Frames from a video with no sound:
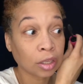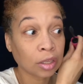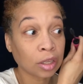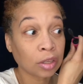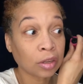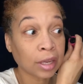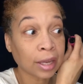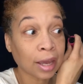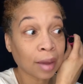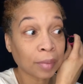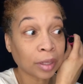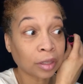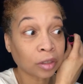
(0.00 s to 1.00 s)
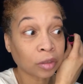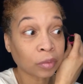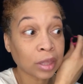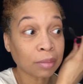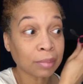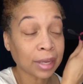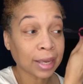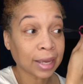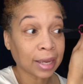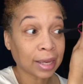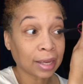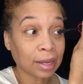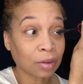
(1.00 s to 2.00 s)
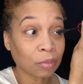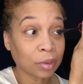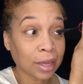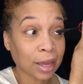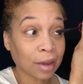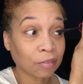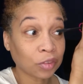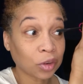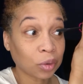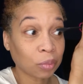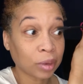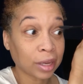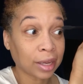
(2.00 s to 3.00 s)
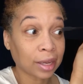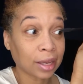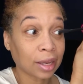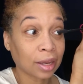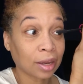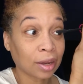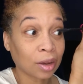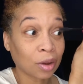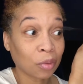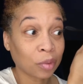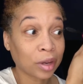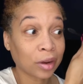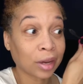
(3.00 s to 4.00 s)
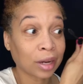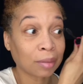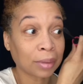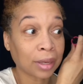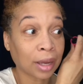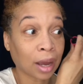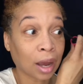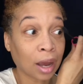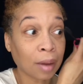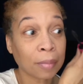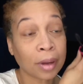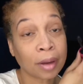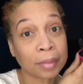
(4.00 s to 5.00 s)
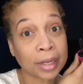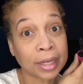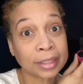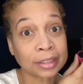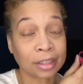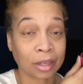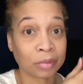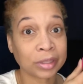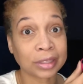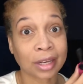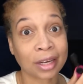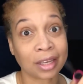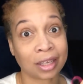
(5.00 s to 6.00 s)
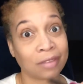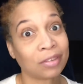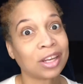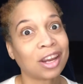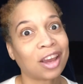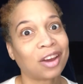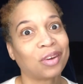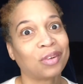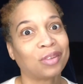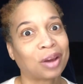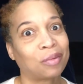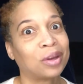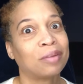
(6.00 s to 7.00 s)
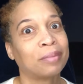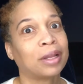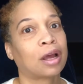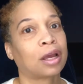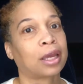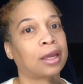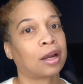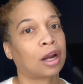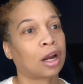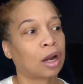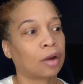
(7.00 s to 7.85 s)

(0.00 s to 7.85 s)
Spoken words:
you can come and learn with me week after week. We are going to be hot mamas, and no one's going to even know that we don't belong here.